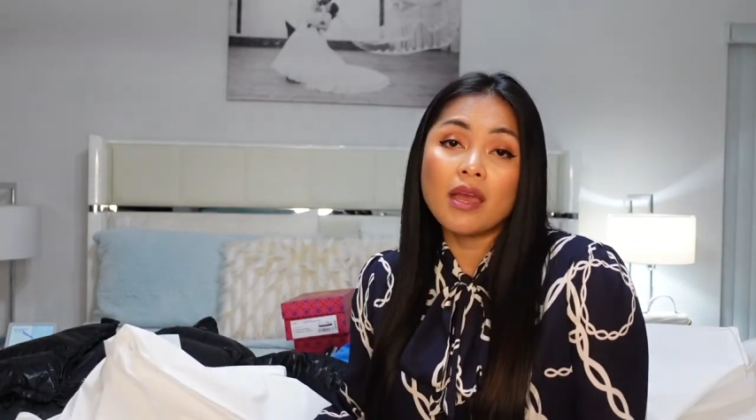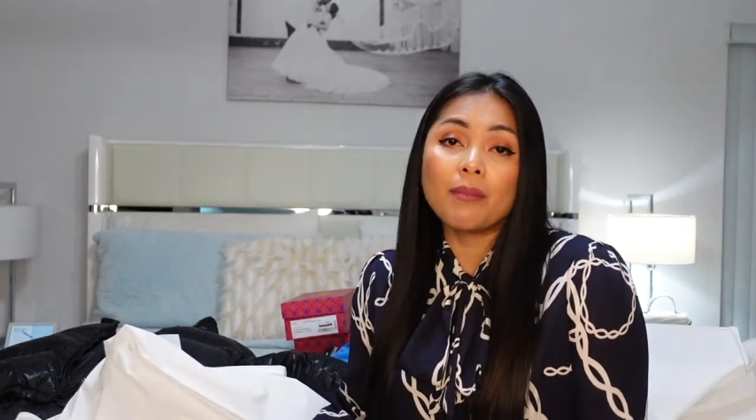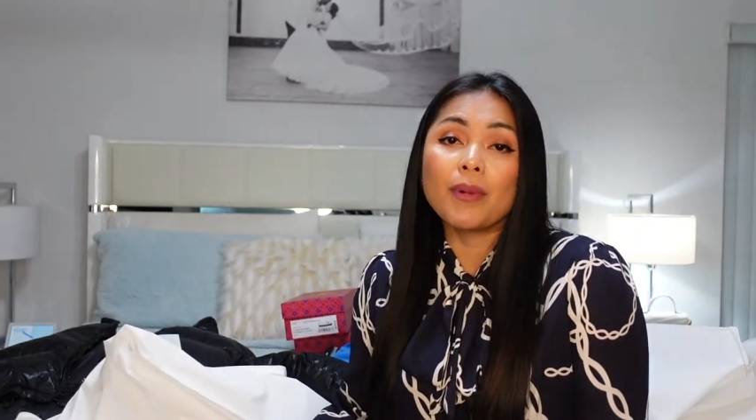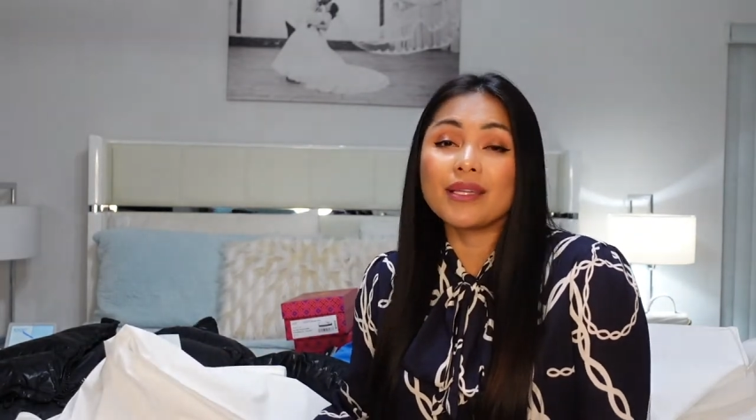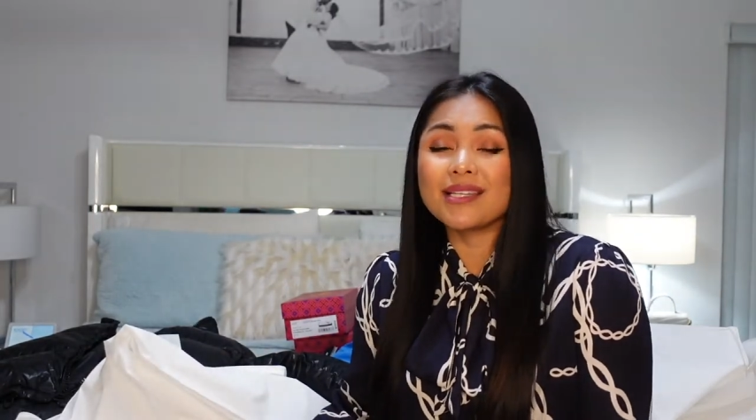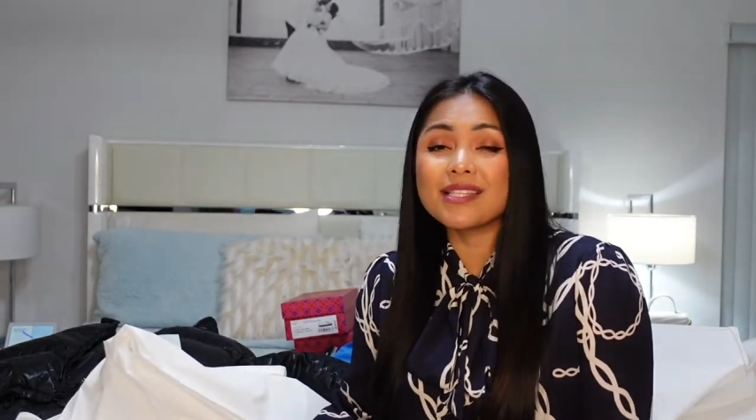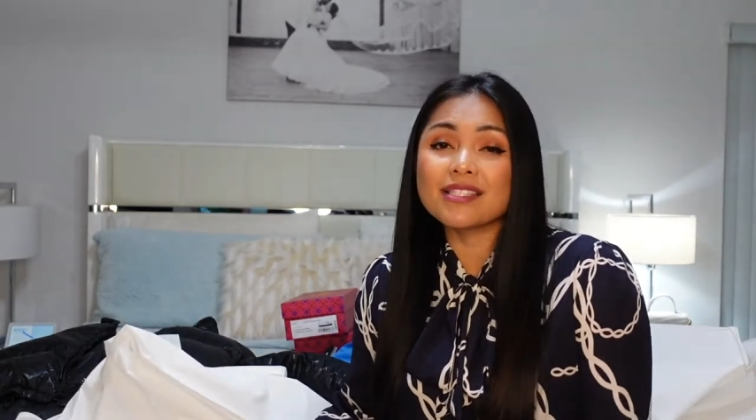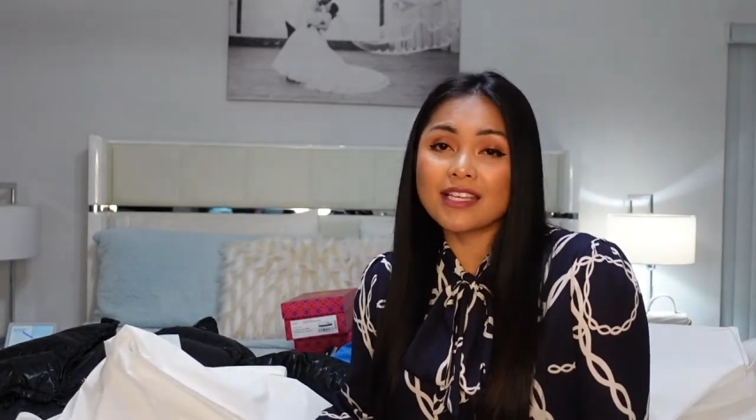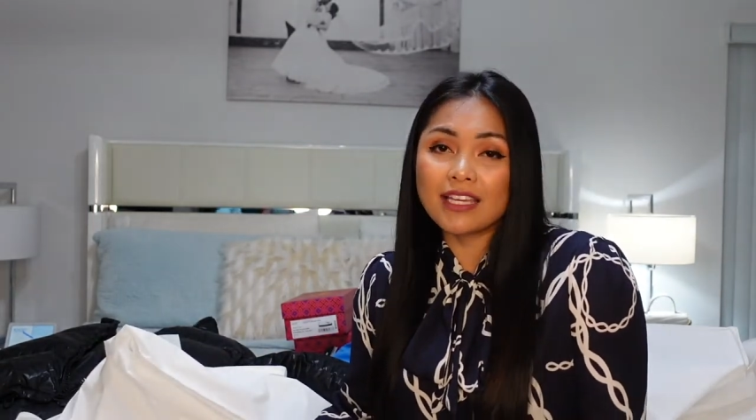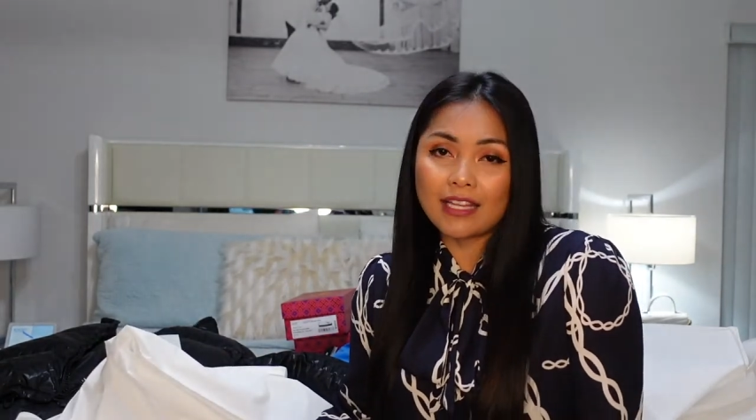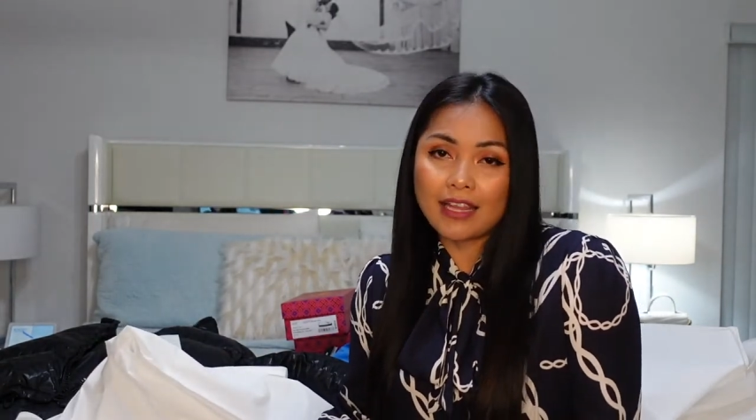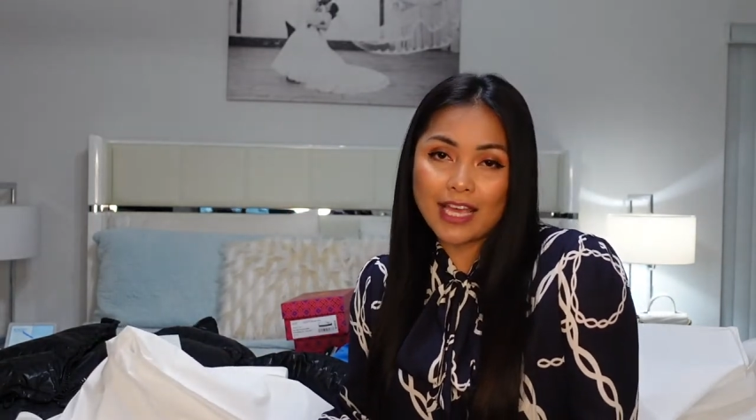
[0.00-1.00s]
but this is
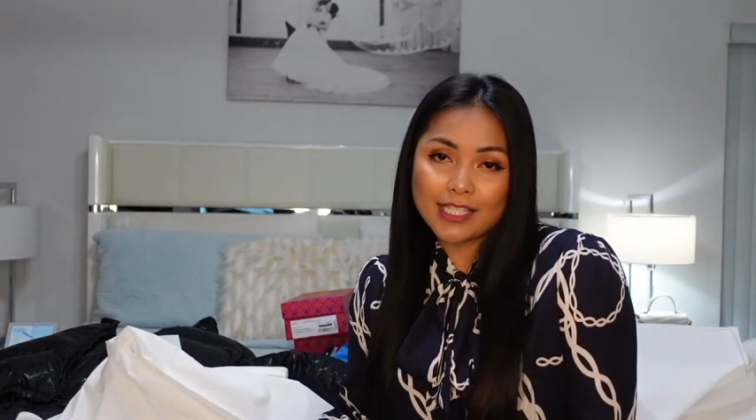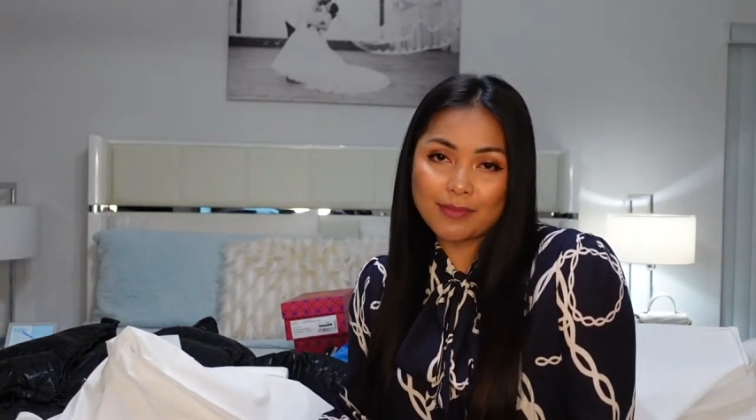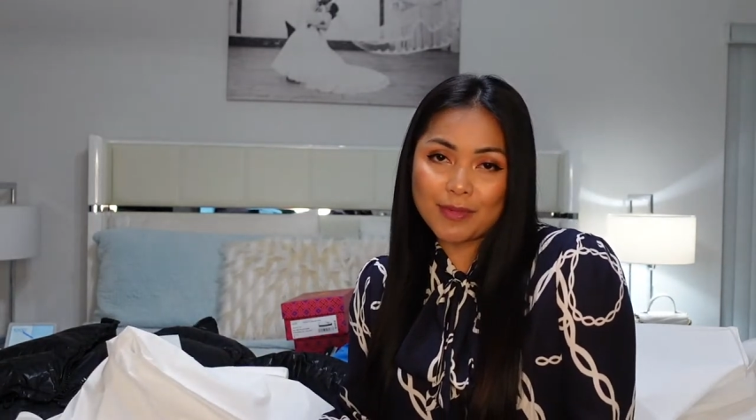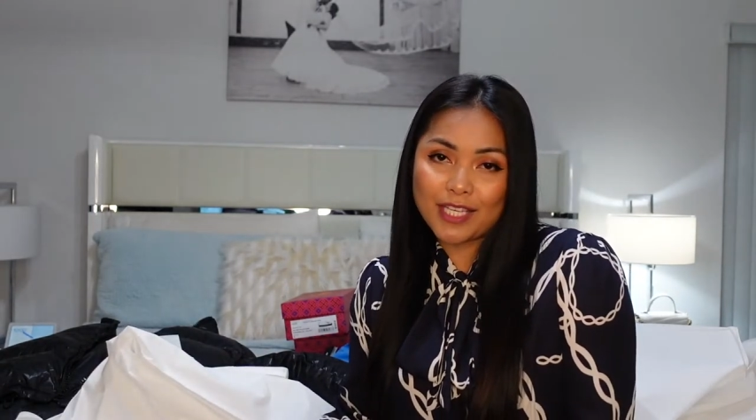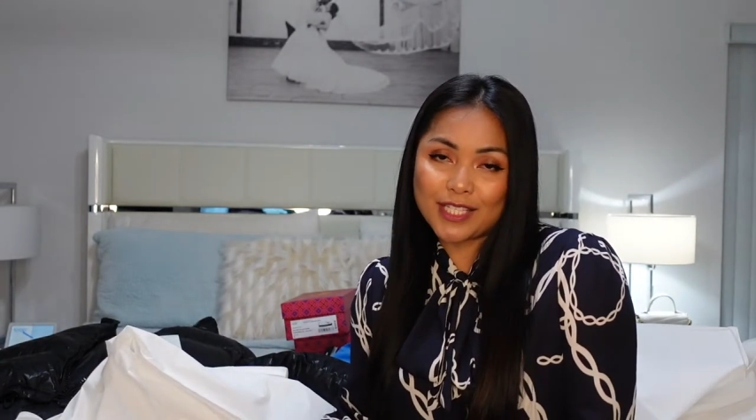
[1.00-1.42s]
gonna last me.